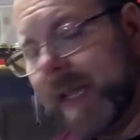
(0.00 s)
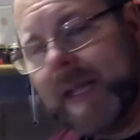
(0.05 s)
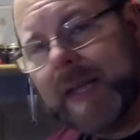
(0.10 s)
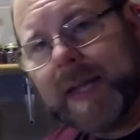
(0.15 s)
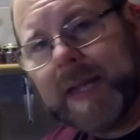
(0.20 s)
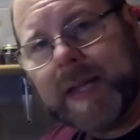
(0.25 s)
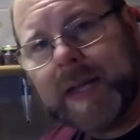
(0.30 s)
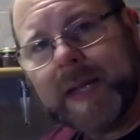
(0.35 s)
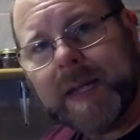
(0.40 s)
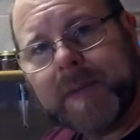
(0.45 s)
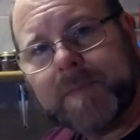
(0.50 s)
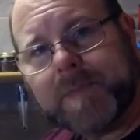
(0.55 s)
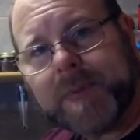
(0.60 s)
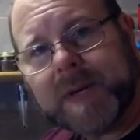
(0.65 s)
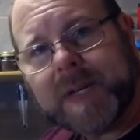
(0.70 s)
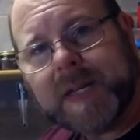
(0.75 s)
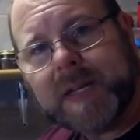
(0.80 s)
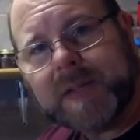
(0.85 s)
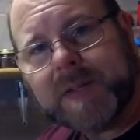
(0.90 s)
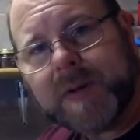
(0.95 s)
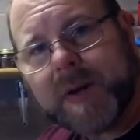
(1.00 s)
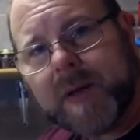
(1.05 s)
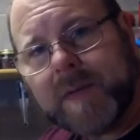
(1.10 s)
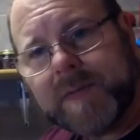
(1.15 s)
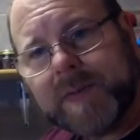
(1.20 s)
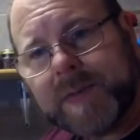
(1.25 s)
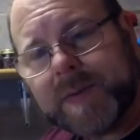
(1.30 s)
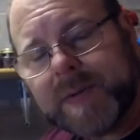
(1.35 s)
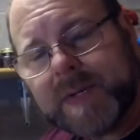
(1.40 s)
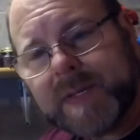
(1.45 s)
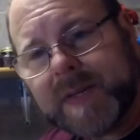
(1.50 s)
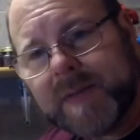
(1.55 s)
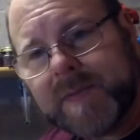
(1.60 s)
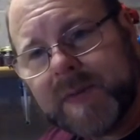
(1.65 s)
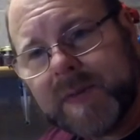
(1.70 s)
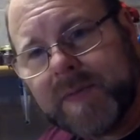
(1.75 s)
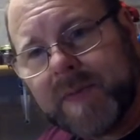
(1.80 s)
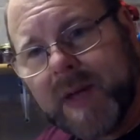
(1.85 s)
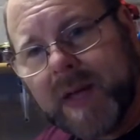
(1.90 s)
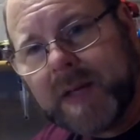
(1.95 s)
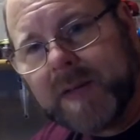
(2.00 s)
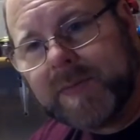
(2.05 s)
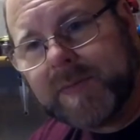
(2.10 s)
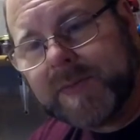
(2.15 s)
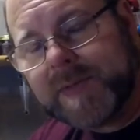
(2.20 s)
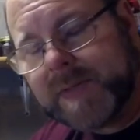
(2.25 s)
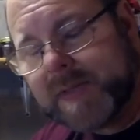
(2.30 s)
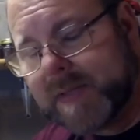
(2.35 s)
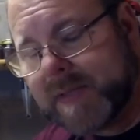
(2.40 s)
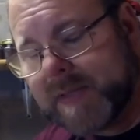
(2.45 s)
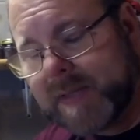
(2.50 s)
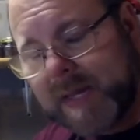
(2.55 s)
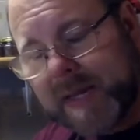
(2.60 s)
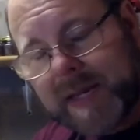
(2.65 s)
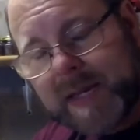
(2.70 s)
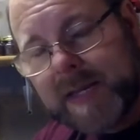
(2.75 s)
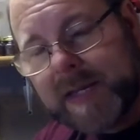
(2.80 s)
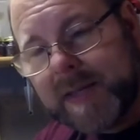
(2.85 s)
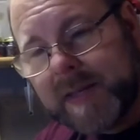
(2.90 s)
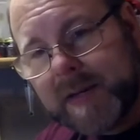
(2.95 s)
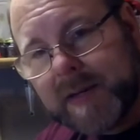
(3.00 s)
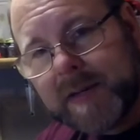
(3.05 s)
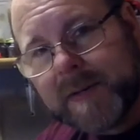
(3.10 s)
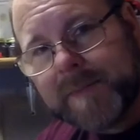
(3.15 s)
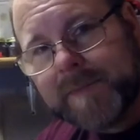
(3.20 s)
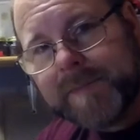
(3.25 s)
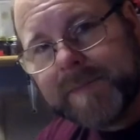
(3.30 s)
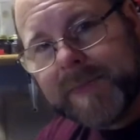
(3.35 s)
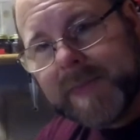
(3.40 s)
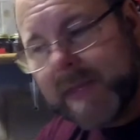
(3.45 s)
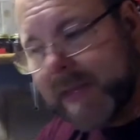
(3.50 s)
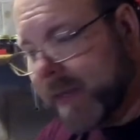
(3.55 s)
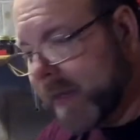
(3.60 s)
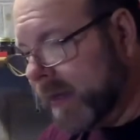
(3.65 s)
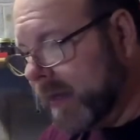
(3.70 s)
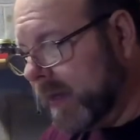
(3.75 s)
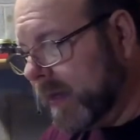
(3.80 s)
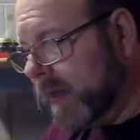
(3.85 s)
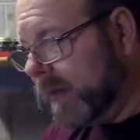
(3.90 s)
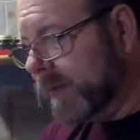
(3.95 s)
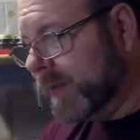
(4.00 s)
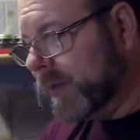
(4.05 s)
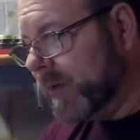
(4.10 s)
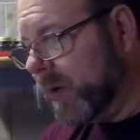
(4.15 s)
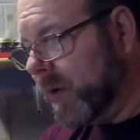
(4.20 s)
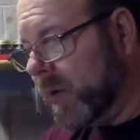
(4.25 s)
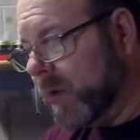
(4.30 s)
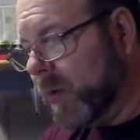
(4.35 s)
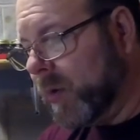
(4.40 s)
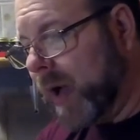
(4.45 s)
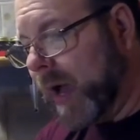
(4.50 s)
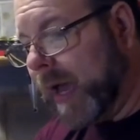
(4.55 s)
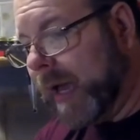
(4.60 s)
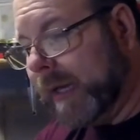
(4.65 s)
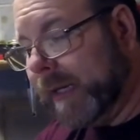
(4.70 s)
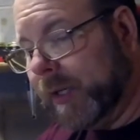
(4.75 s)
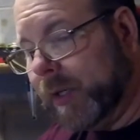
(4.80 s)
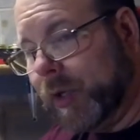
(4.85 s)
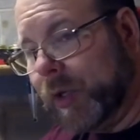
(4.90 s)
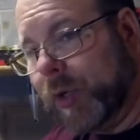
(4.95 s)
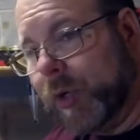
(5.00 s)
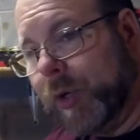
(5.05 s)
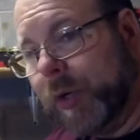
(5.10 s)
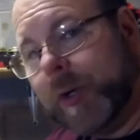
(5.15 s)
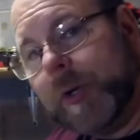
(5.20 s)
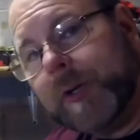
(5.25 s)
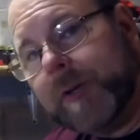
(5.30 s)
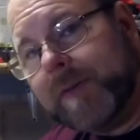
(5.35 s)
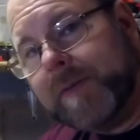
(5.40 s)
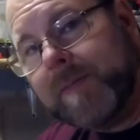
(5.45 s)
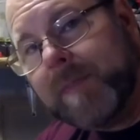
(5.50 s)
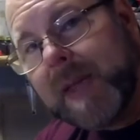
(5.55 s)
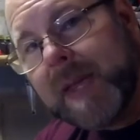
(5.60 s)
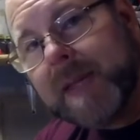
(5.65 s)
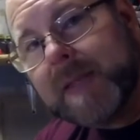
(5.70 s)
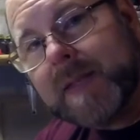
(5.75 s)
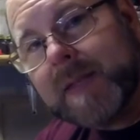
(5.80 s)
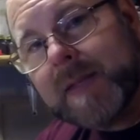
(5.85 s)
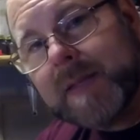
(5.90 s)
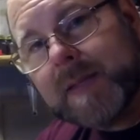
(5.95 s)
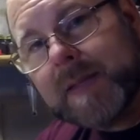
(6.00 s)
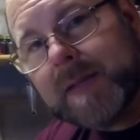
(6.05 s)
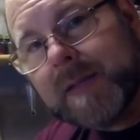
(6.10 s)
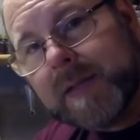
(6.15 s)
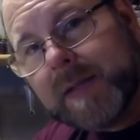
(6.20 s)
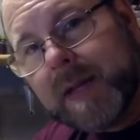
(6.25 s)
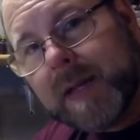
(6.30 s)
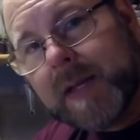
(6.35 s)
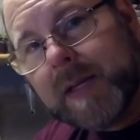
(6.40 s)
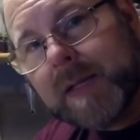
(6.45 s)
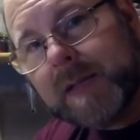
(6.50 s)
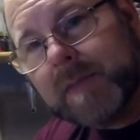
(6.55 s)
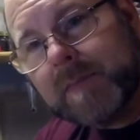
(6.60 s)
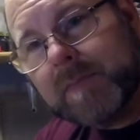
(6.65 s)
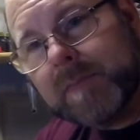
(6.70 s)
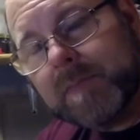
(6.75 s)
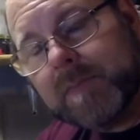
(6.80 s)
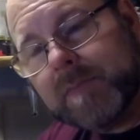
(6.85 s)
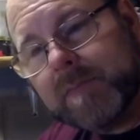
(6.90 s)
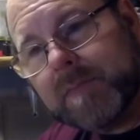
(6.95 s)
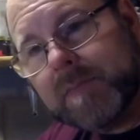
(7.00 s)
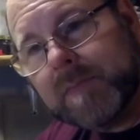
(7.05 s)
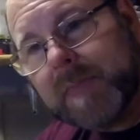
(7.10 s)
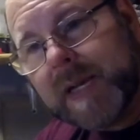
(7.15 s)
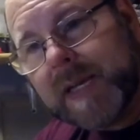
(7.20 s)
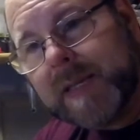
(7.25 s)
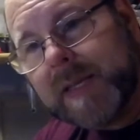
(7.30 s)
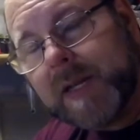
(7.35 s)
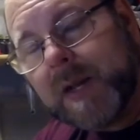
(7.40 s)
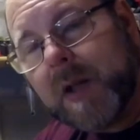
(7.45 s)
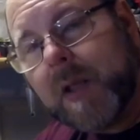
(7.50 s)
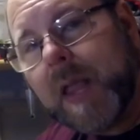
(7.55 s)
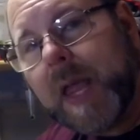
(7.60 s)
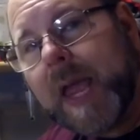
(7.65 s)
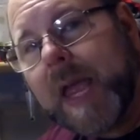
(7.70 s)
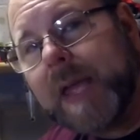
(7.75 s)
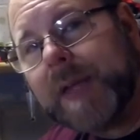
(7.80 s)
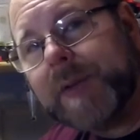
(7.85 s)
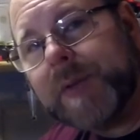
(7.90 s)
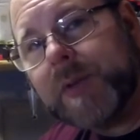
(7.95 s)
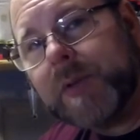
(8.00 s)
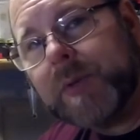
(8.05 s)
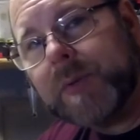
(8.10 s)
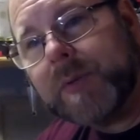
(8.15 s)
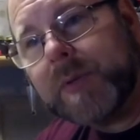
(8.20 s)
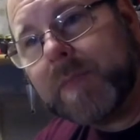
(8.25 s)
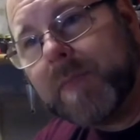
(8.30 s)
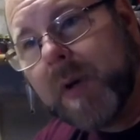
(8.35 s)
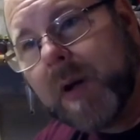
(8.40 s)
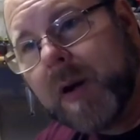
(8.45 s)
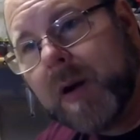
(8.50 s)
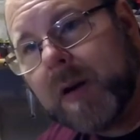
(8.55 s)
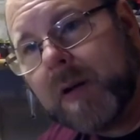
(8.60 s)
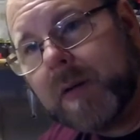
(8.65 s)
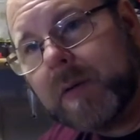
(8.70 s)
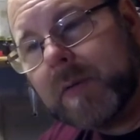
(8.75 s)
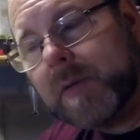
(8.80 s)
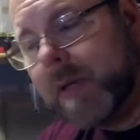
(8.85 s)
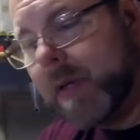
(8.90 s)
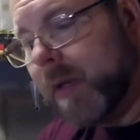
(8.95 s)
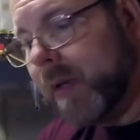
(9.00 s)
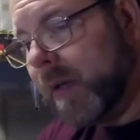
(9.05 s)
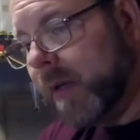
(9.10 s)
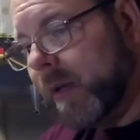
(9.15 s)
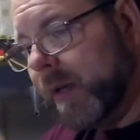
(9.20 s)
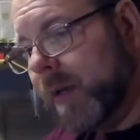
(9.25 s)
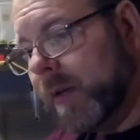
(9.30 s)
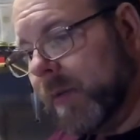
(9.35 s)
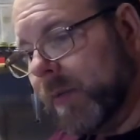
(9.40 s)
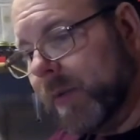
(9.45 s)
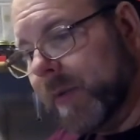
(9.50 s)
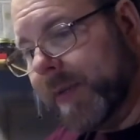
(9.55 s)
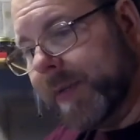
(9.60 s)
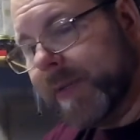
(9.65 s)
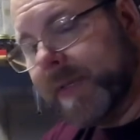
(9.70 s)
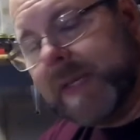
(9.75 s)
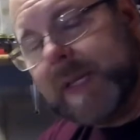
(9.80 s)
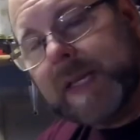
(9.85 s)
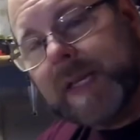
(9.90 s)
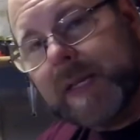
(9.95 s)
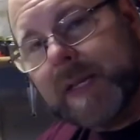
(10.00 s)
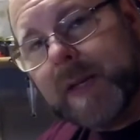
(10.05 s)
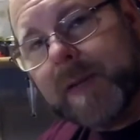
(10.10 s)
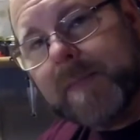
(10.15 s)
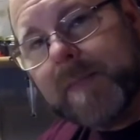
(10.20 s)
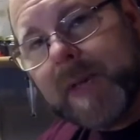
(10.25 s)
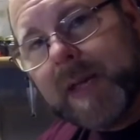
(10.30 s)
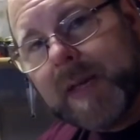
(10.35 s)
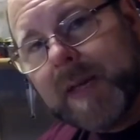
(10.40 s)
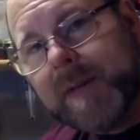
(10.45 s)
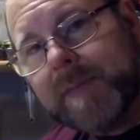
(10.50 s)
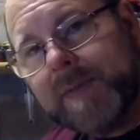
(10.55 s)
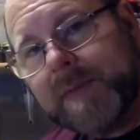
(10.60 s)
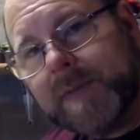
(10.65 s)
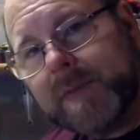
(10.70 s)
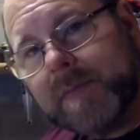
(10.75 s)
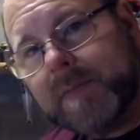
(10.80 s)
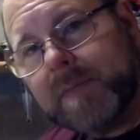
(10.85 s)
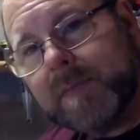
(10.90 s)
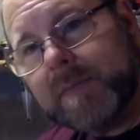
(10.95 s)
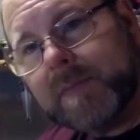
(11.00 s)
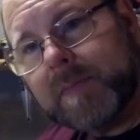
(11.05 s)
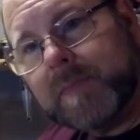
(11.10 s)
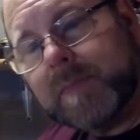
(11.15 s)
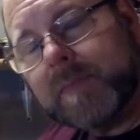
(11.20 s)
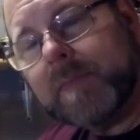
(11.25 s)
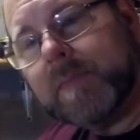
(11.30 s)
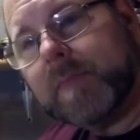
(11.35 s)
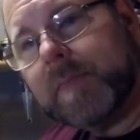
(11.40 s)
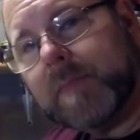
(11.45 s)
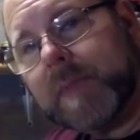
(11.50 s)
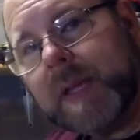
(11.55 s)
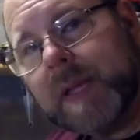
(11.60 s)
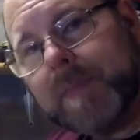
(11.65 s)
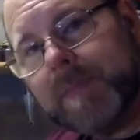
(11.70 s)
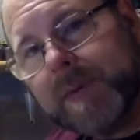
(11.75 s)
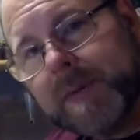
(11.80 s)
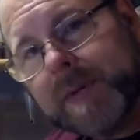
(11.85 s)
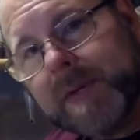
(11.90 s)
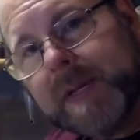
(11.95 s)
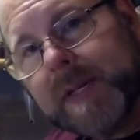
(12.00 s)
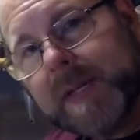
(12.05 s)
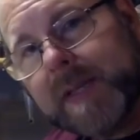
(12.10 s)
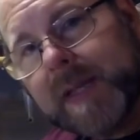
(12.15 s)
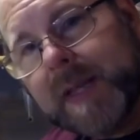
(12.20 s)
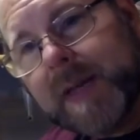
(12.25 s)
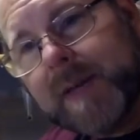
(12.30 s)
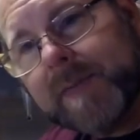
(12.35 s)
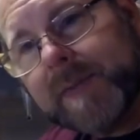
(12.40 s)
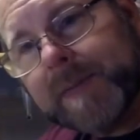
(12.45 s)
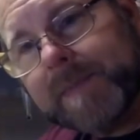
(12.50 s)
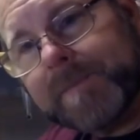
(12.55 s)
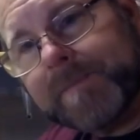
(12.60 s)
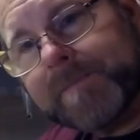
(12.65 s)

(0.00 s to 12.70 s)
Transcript: and preheat your oven 375, stick it in there. So I could have made this tonight, and then all I had to do tomorrow was heat up my oven and put it in the oven.